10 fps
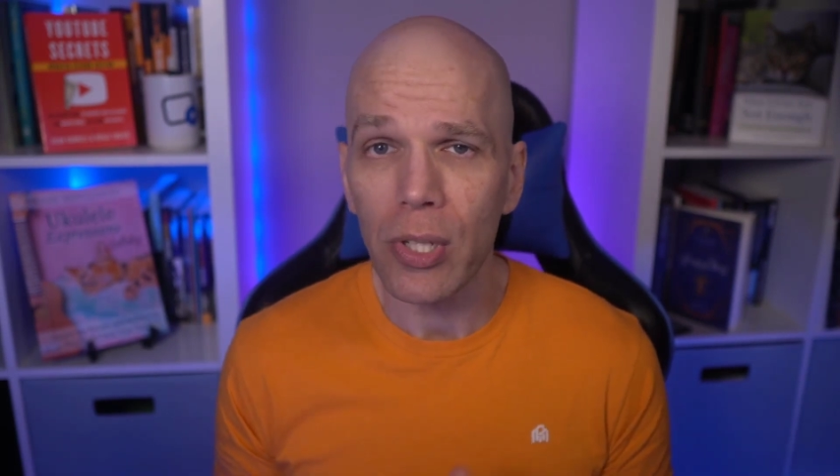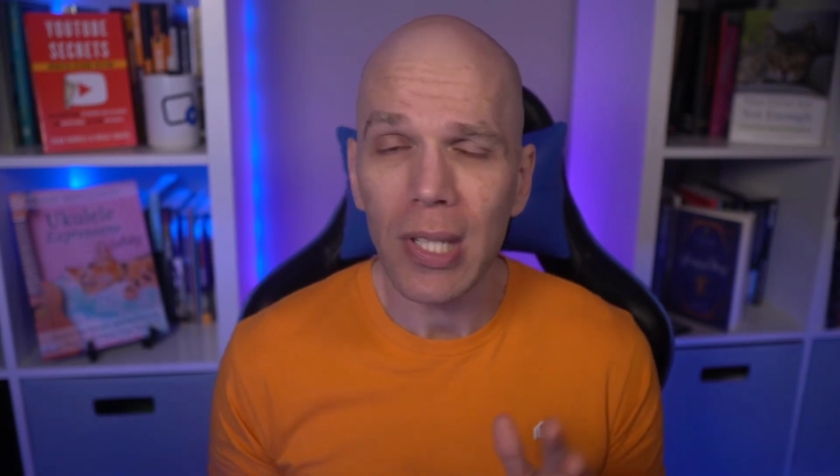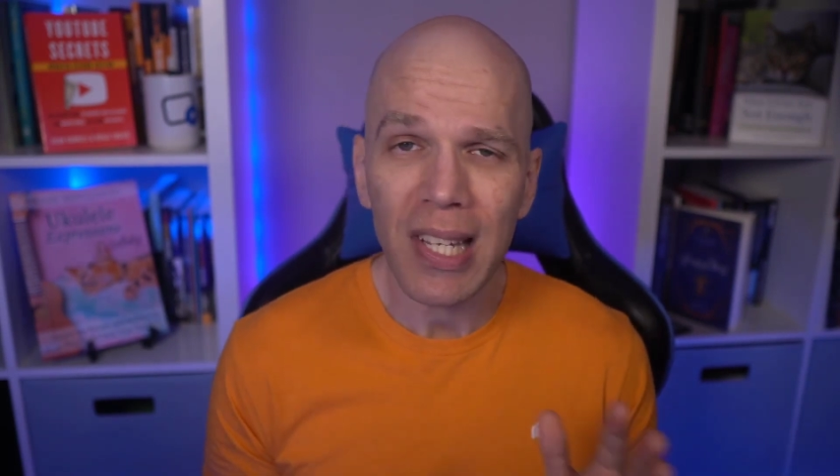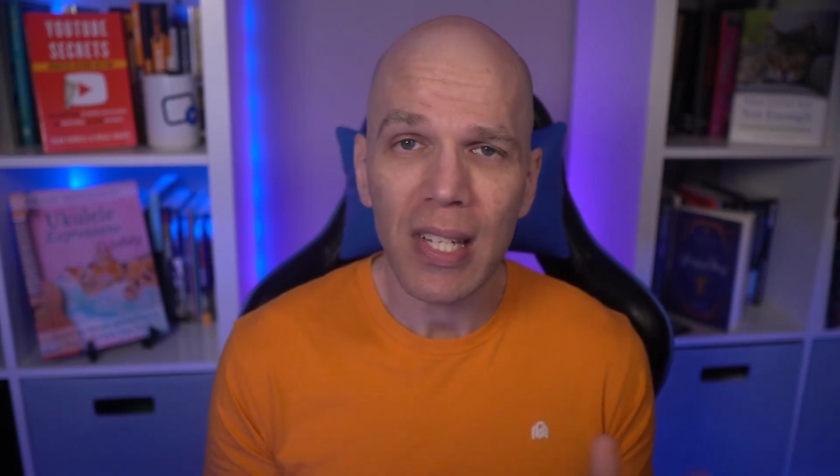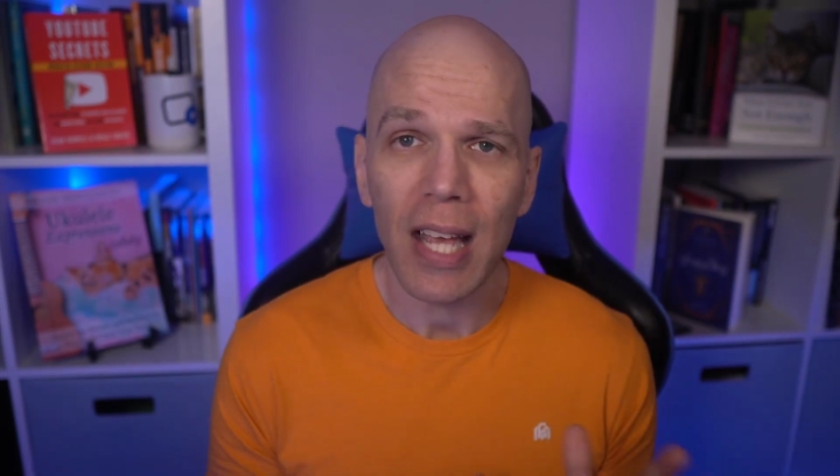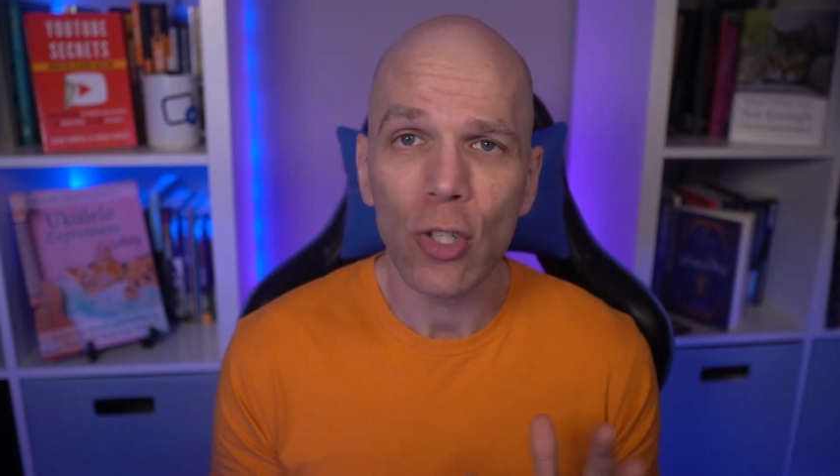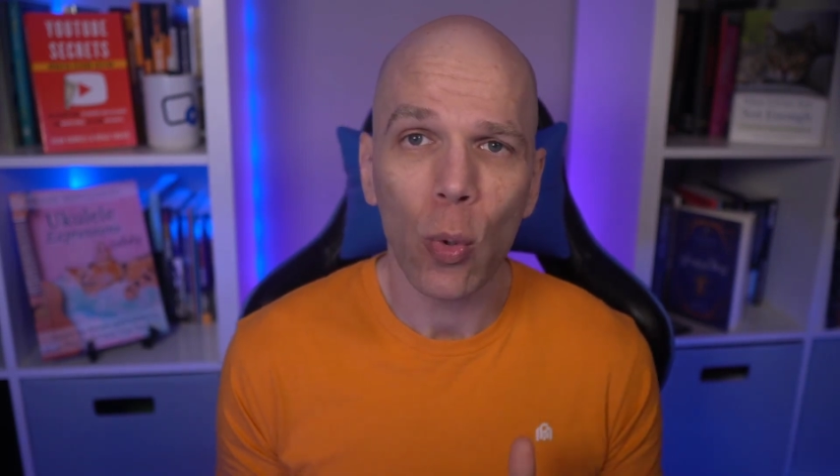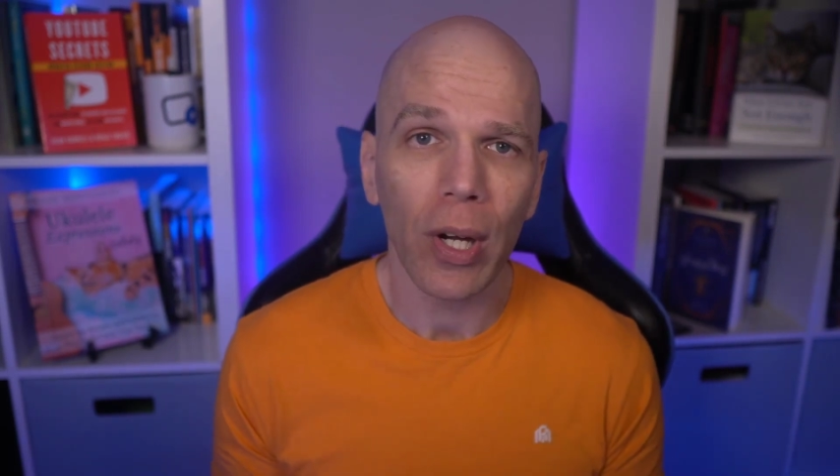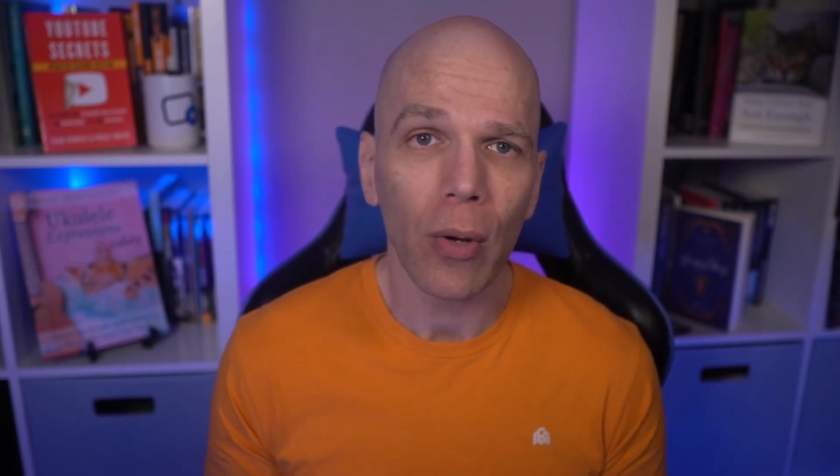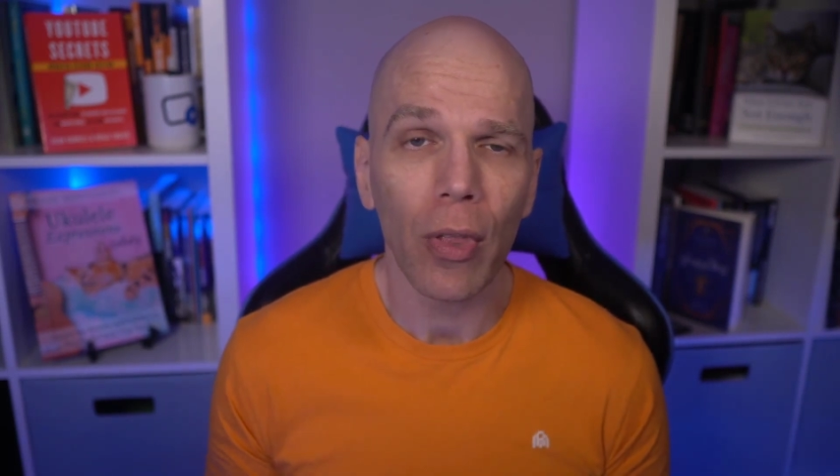six days
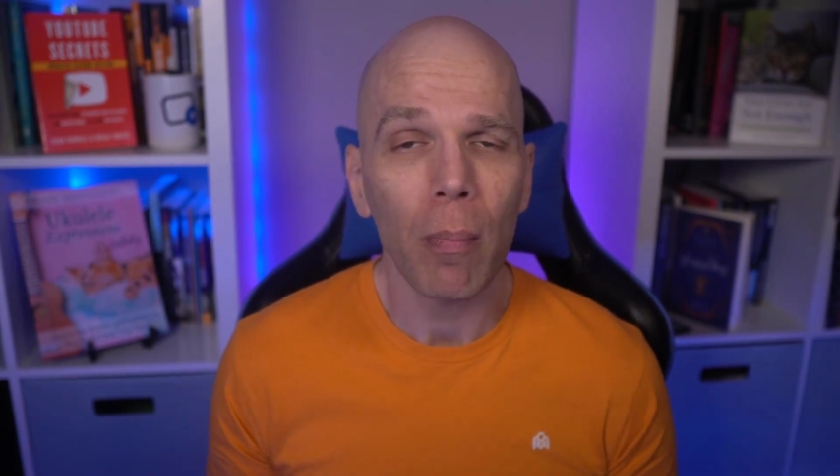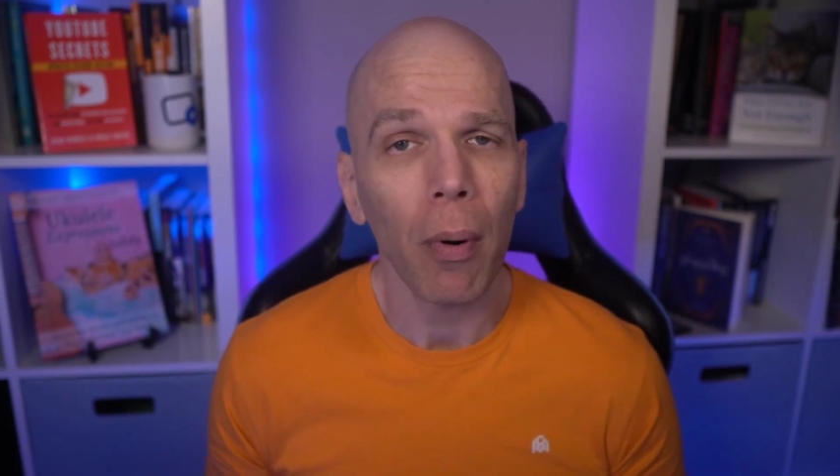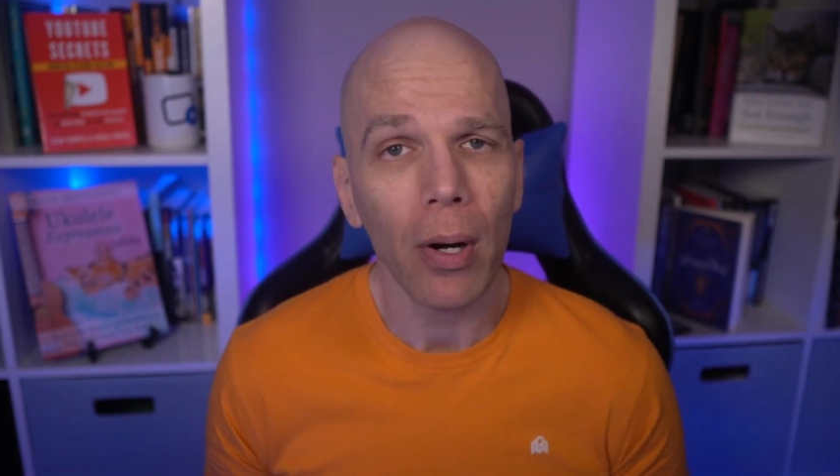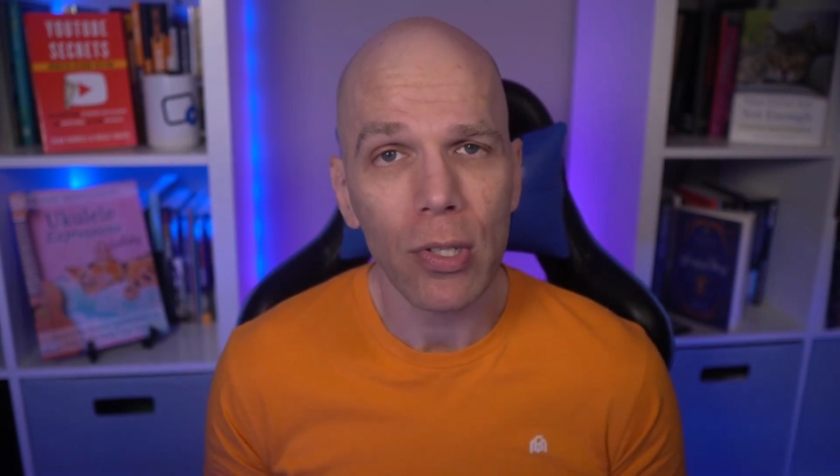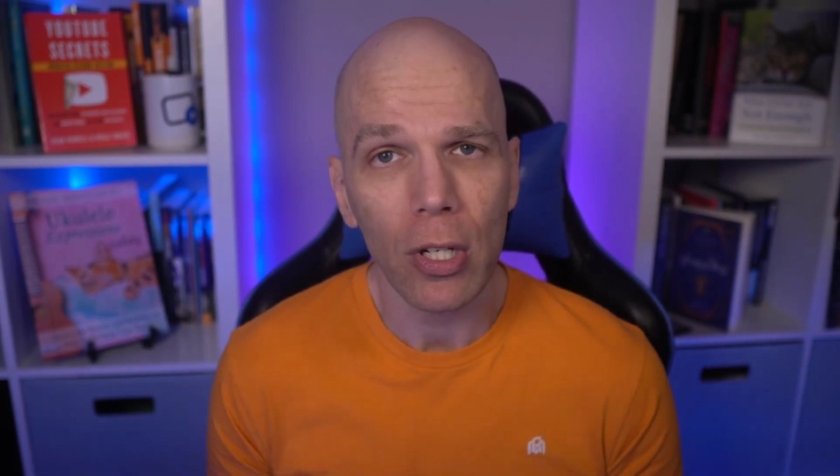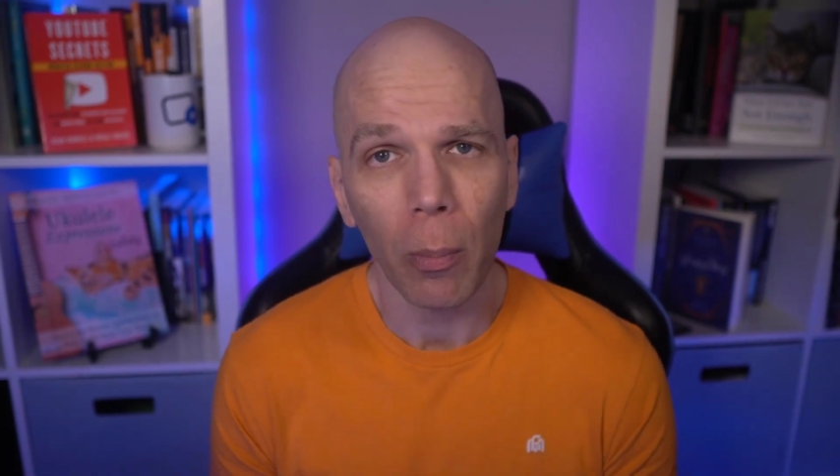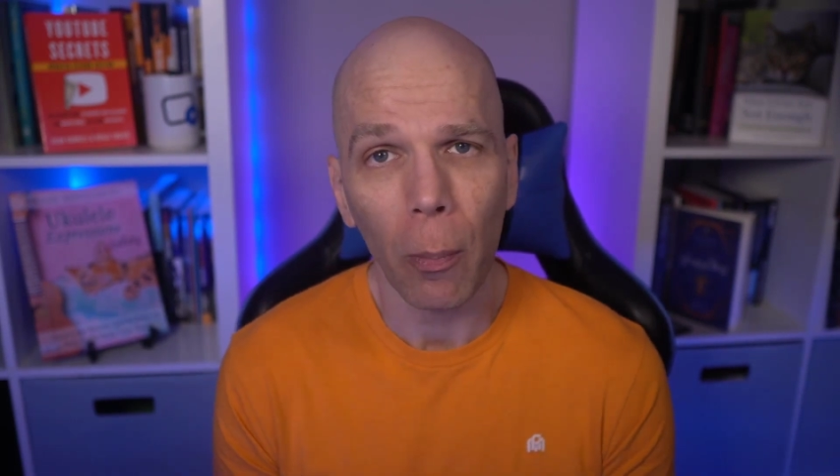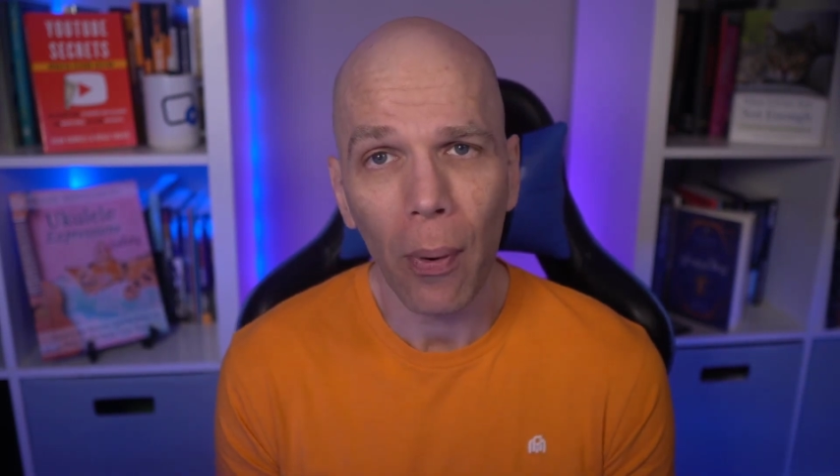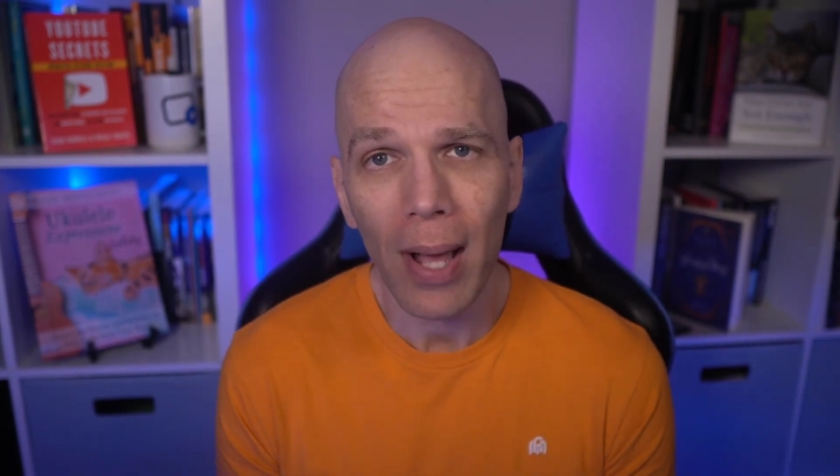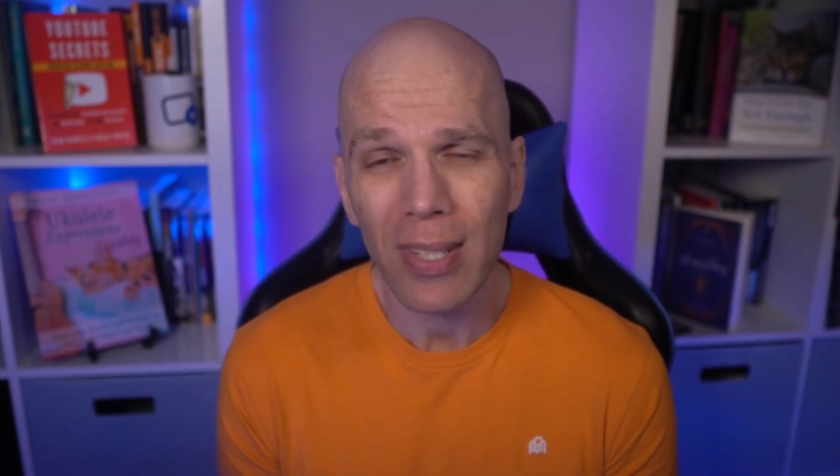quicker than Barnes and Noble
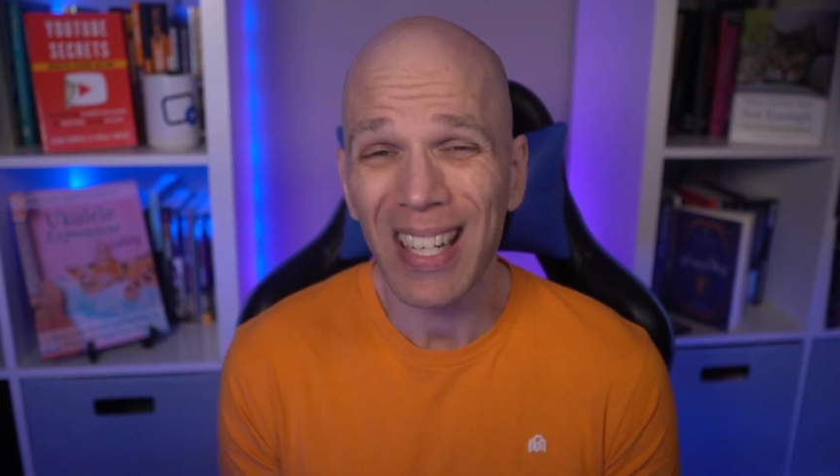Press,